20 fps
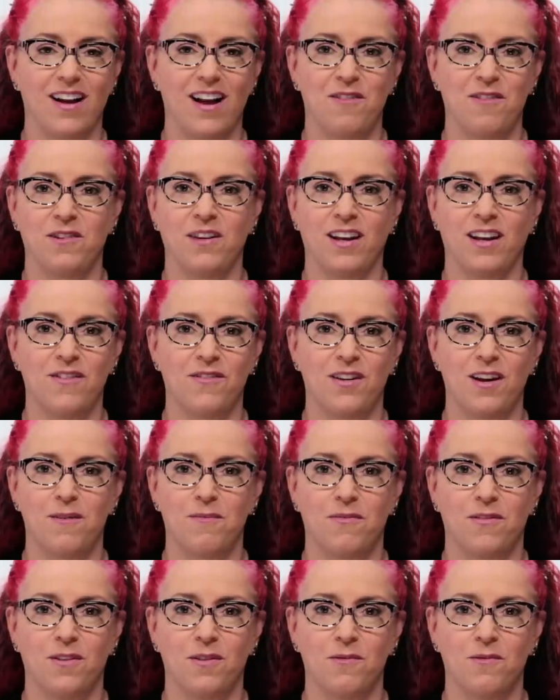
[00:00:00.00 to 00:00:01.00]
I wouldn't give it
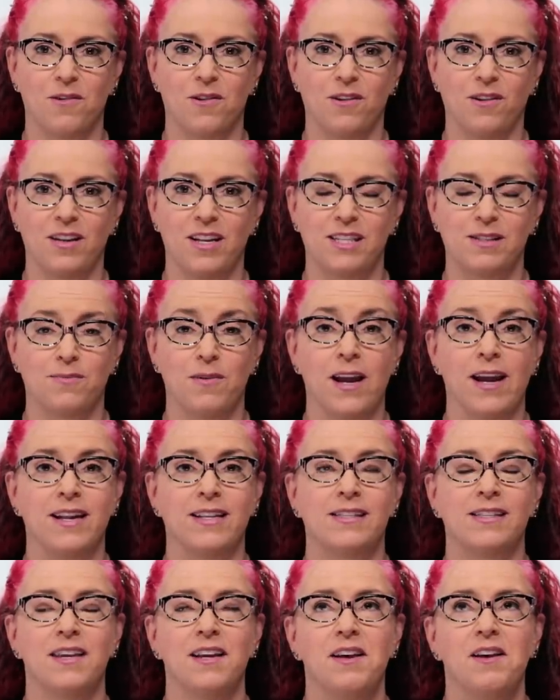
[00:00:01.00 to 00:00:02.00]
up for the world. It's,
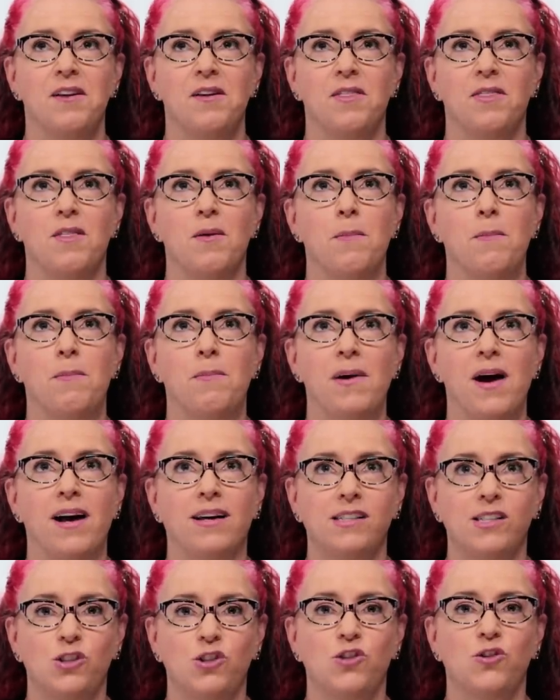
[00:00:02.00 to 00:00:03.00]
it's the
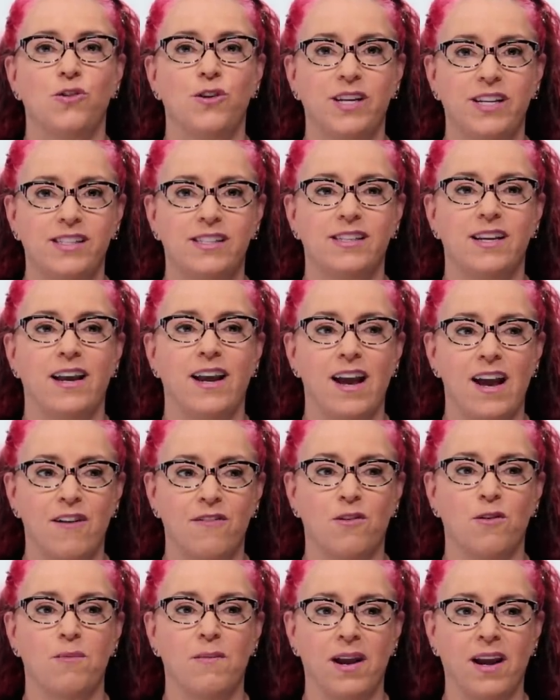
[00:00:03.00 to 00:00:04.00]
best choice I
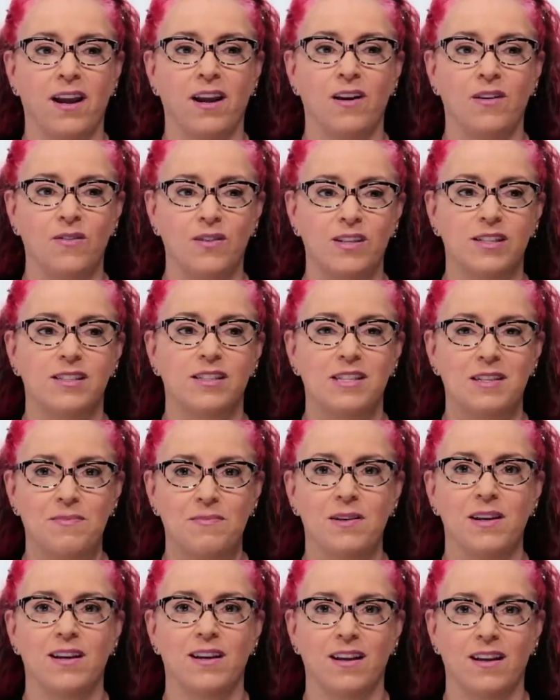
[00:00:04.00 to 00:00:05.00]
ever made was to
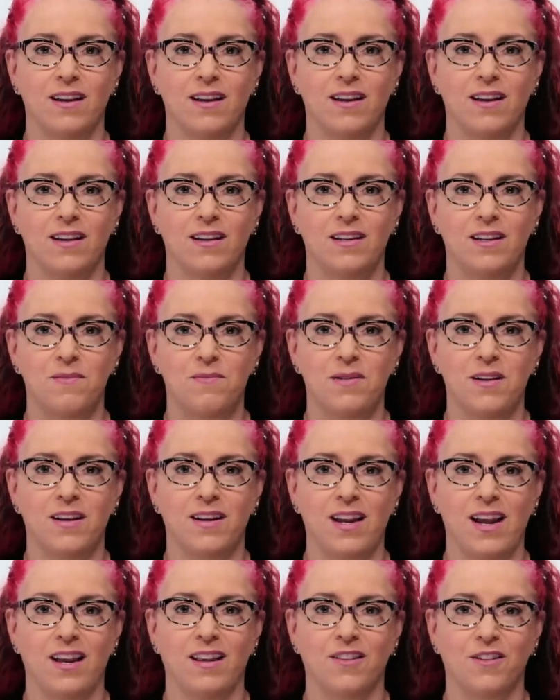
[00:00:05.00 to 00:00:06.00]
be, a, to be
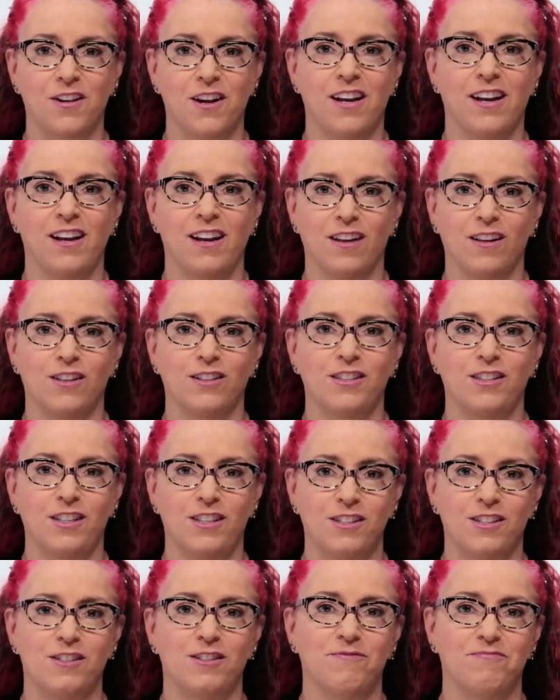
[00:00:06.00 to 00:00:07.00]
an eighth grade English
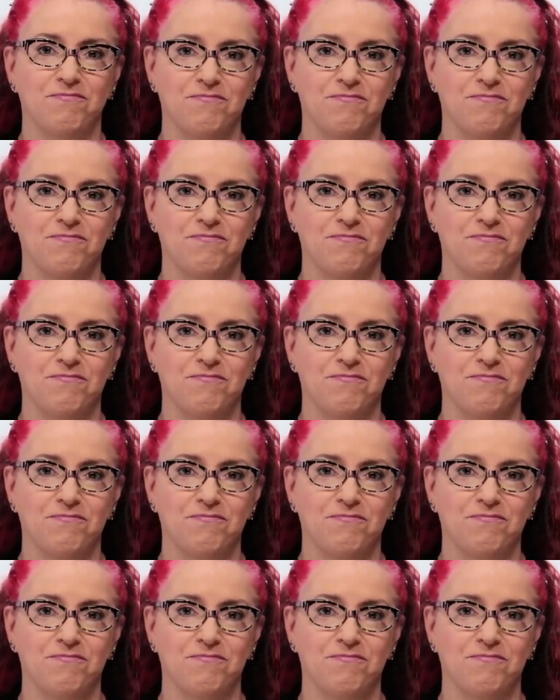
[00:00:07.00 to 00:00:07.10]
teacher.